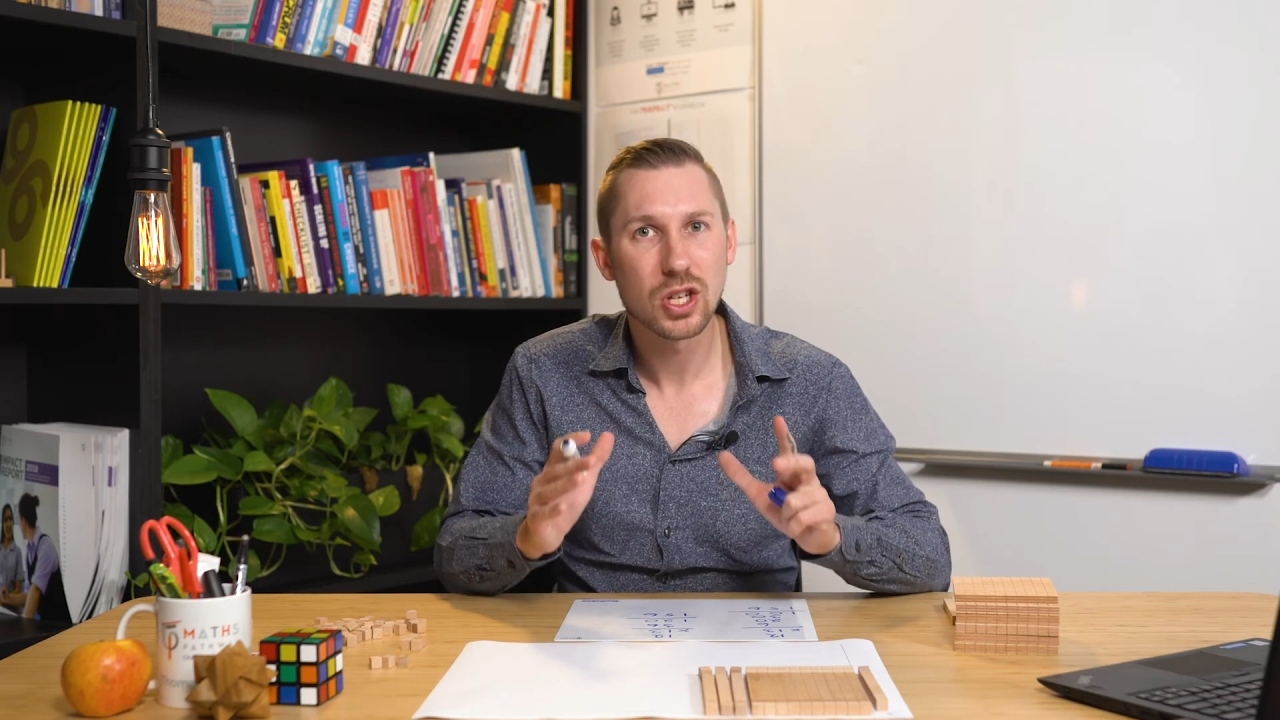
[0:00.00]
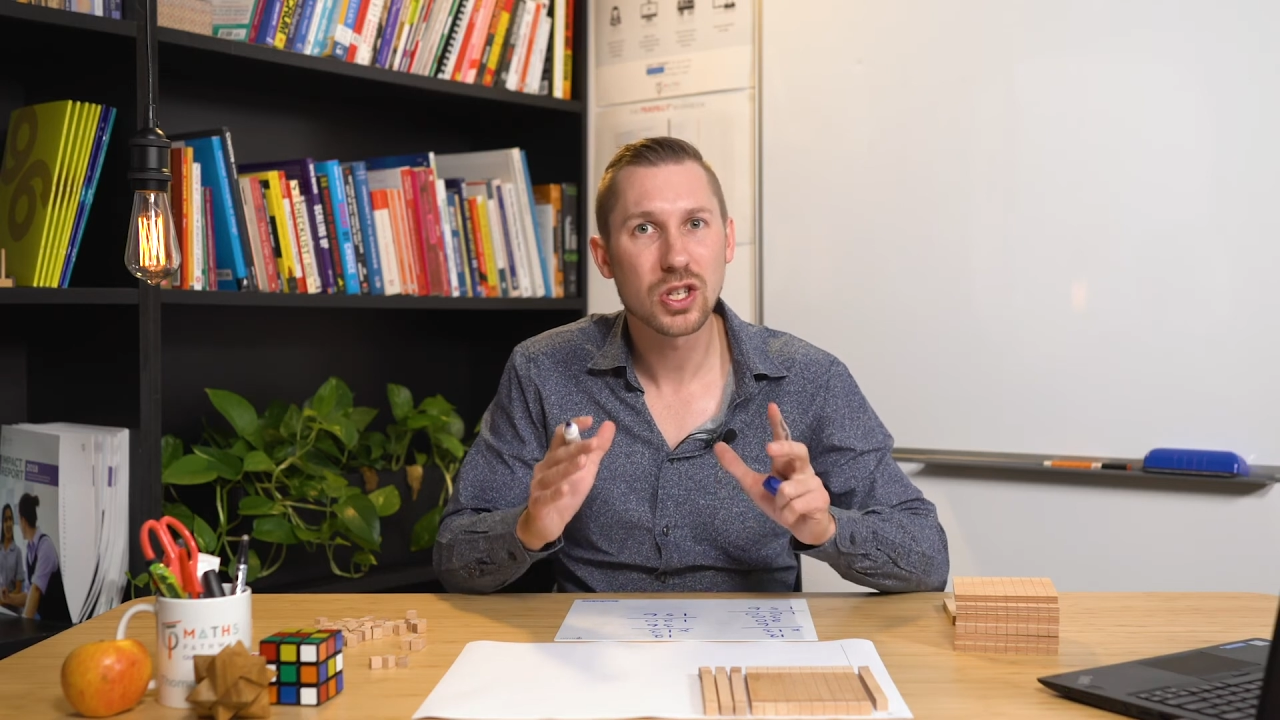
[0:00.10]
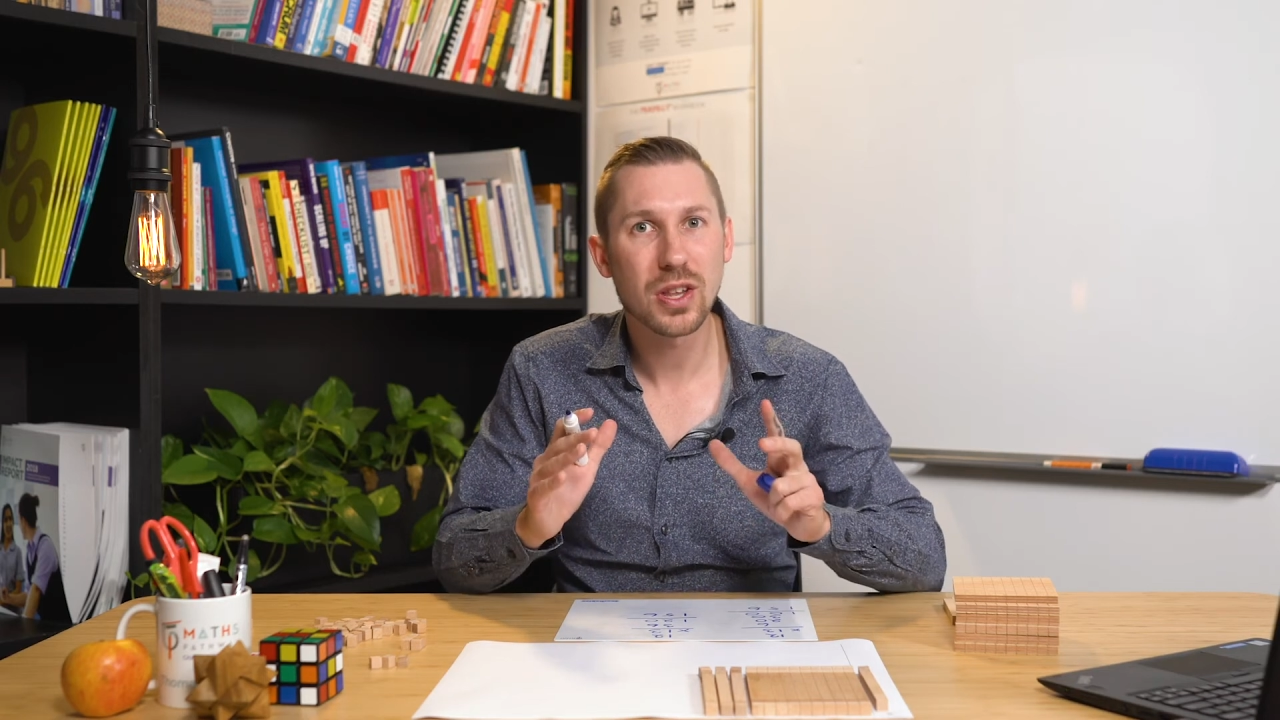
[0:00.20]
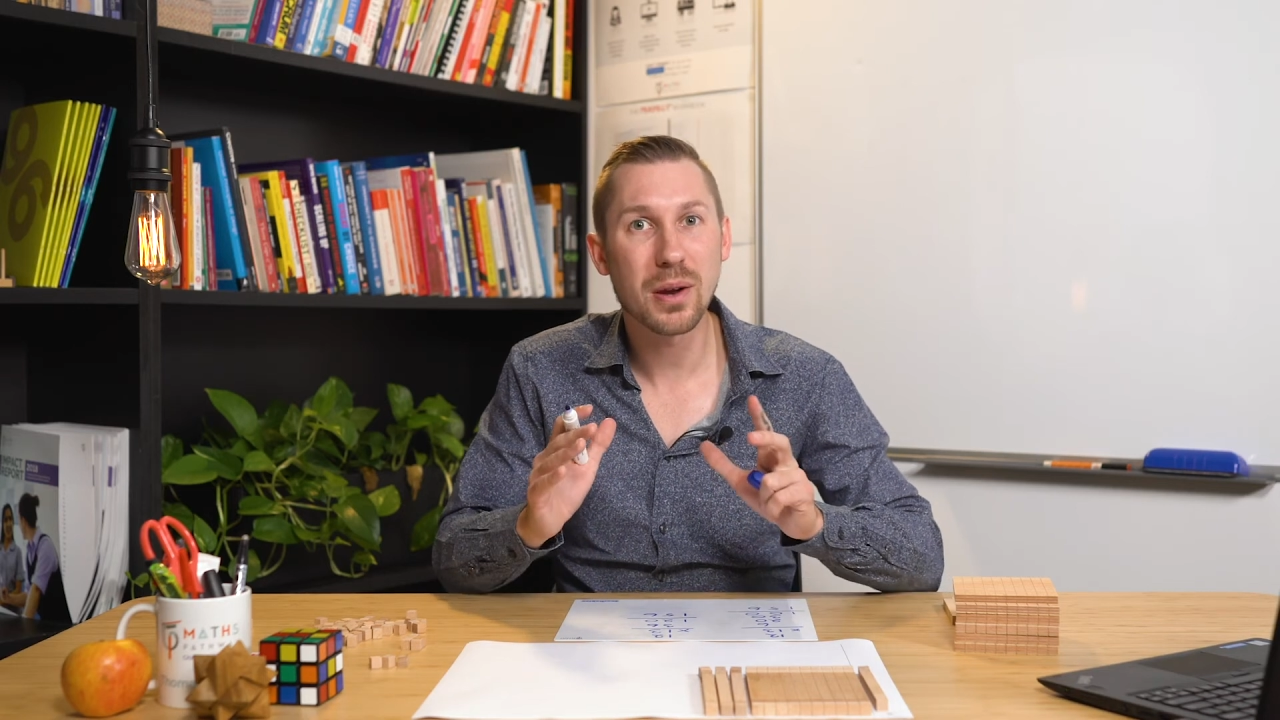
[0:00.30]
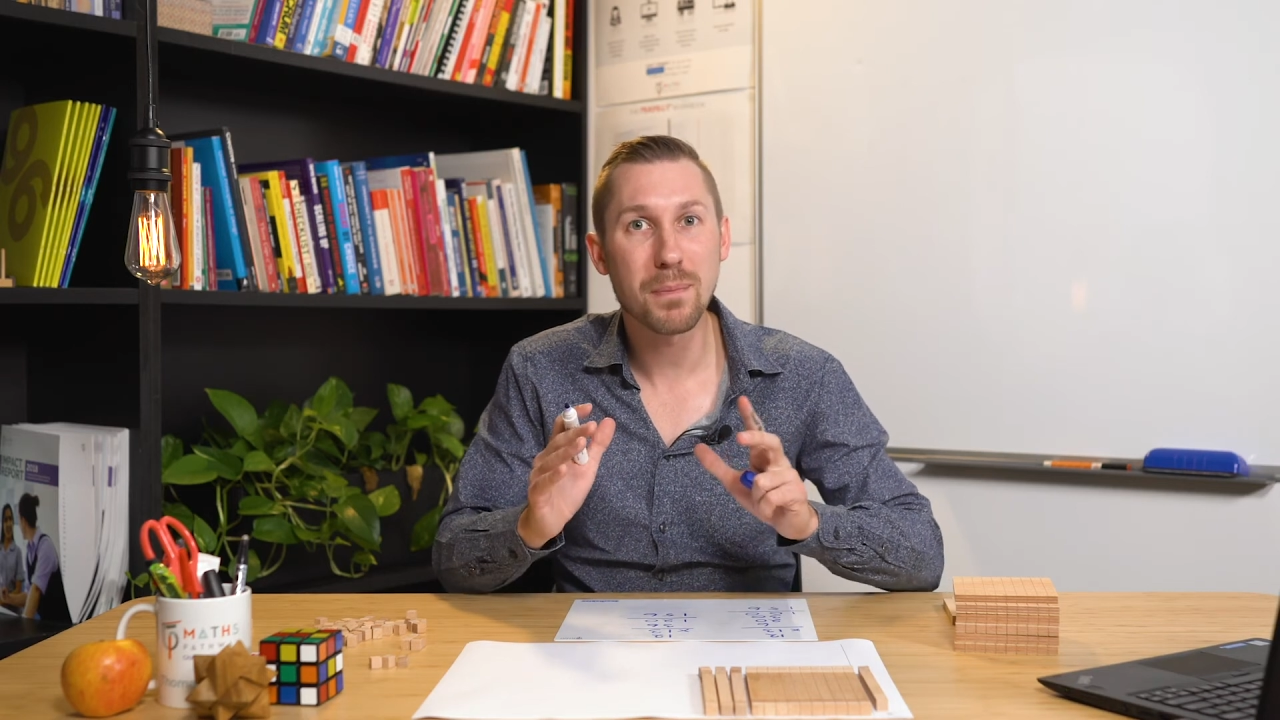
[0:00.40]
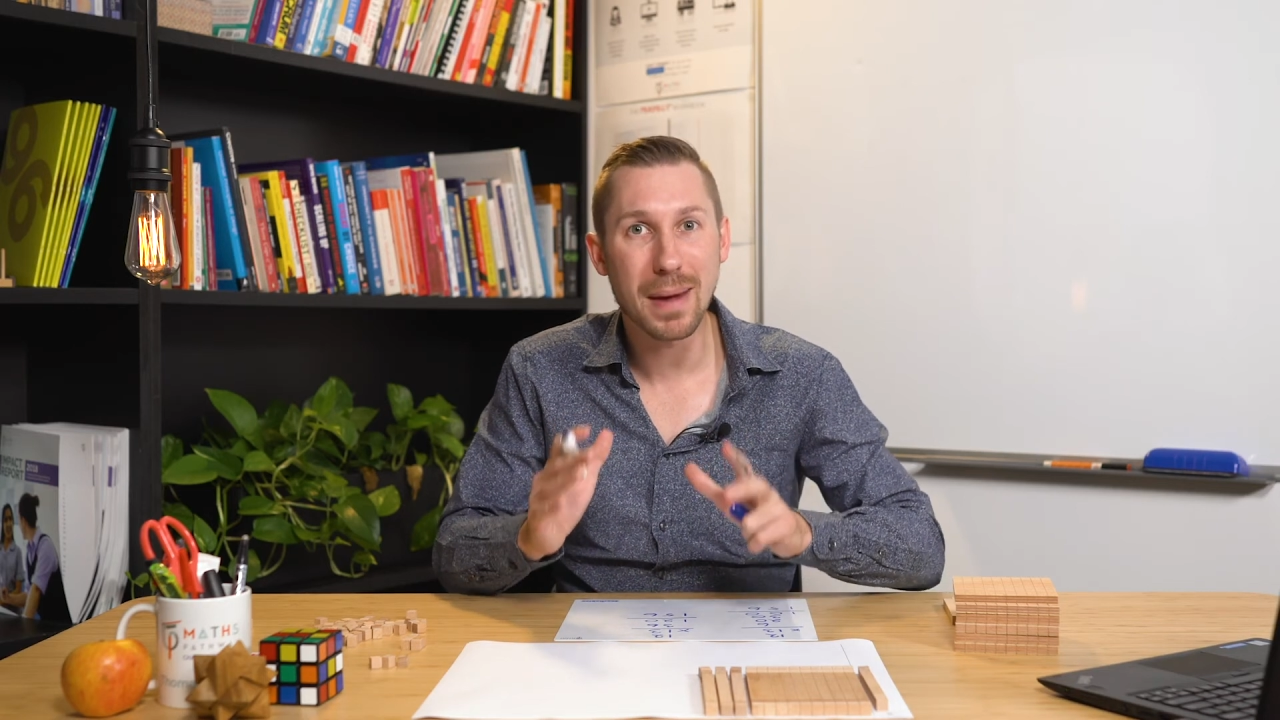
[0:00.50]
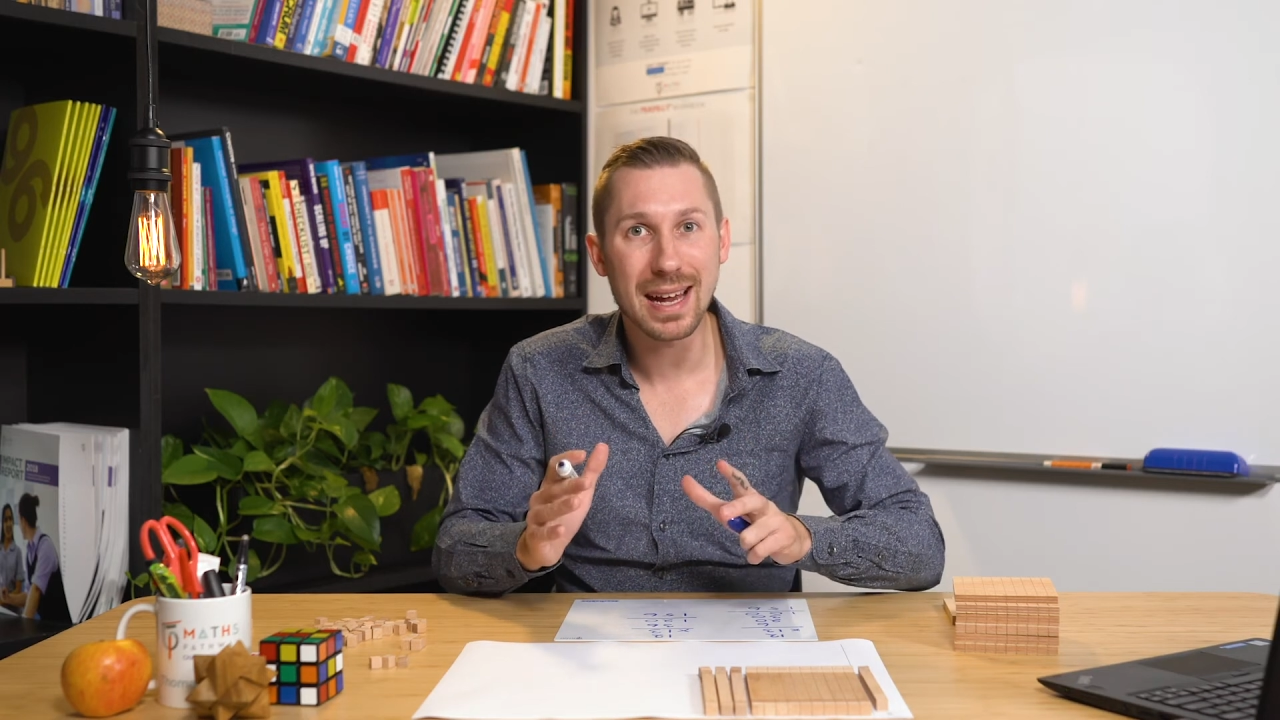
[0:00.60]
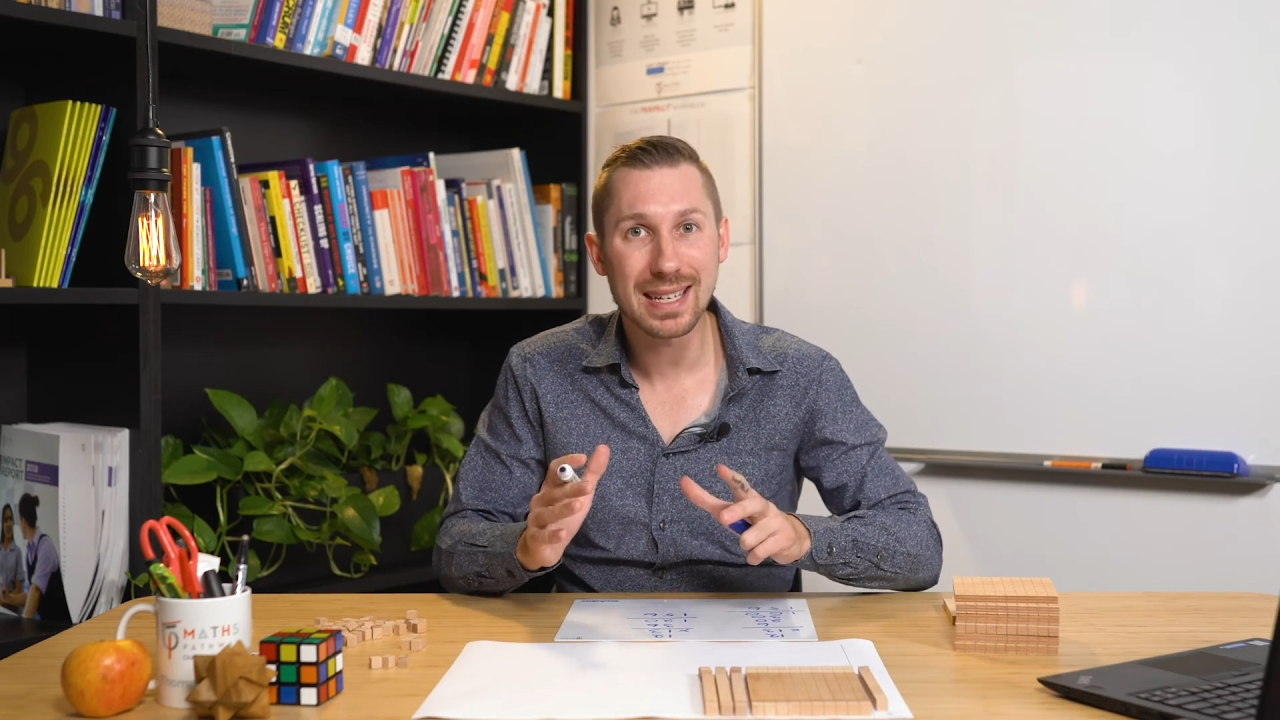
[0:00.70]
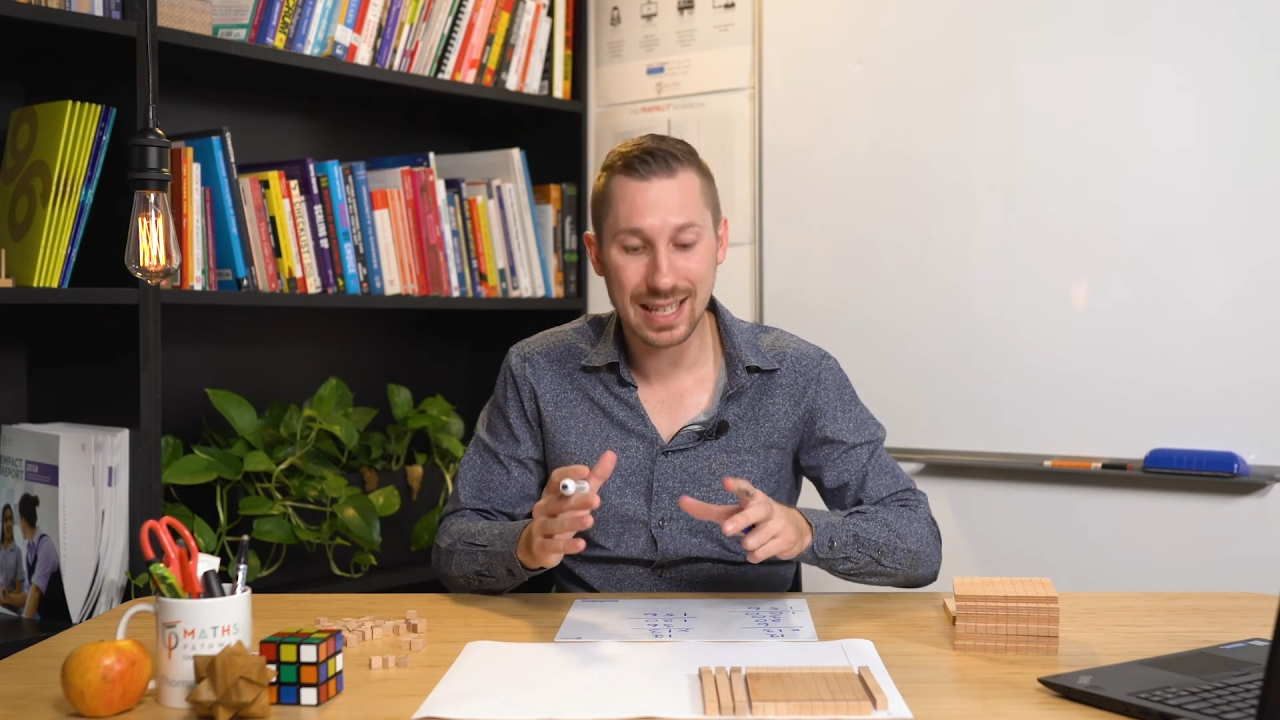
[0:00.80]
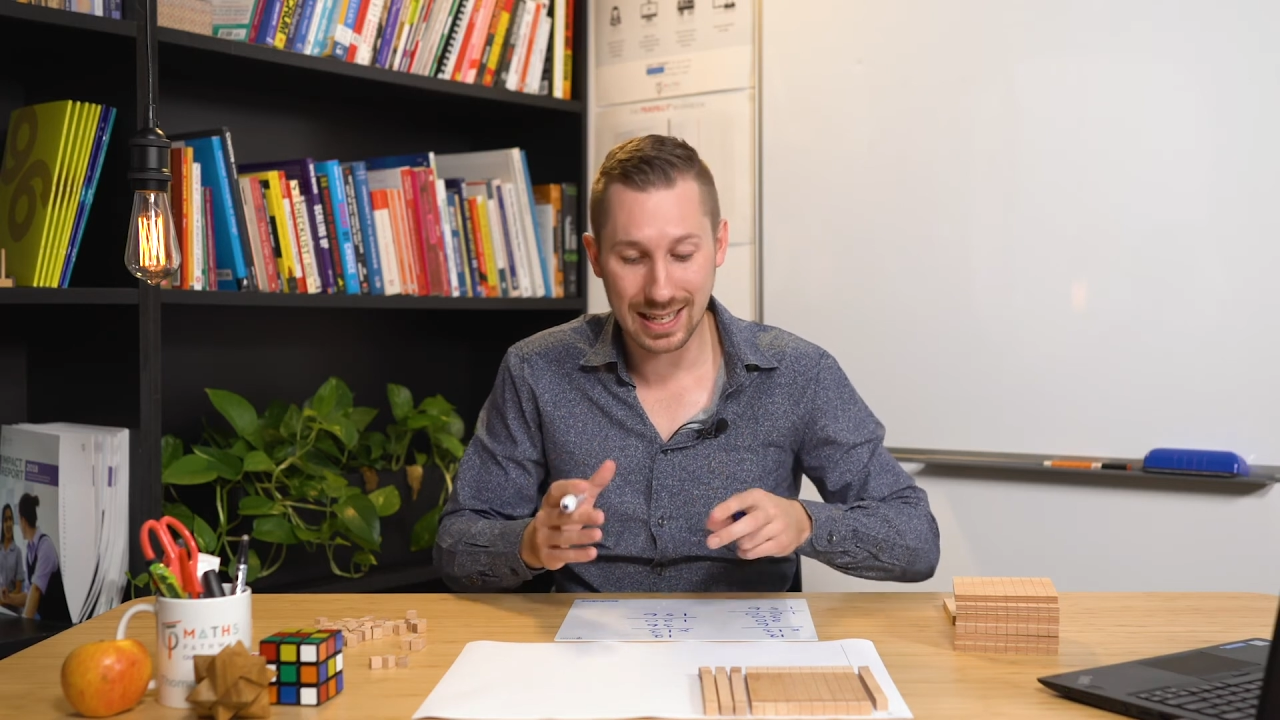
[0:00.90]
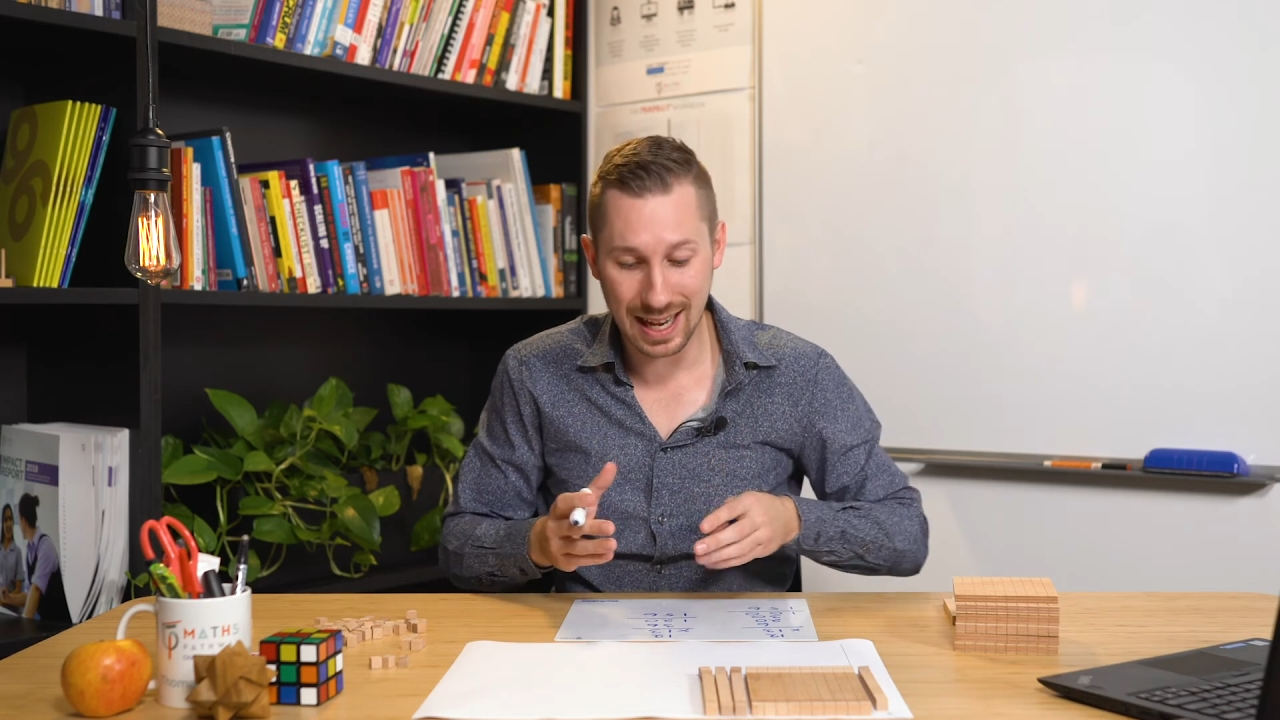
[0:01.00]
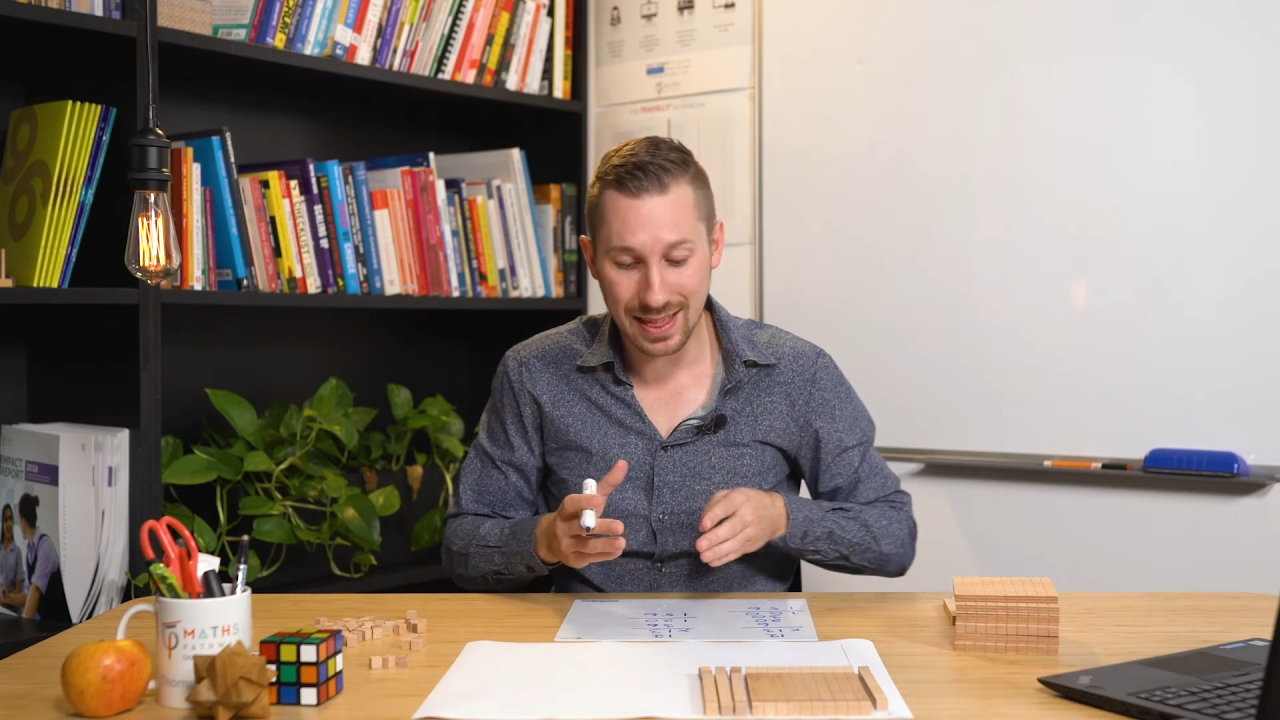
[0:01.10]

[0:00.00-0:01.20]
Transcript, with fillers: so that it makes sense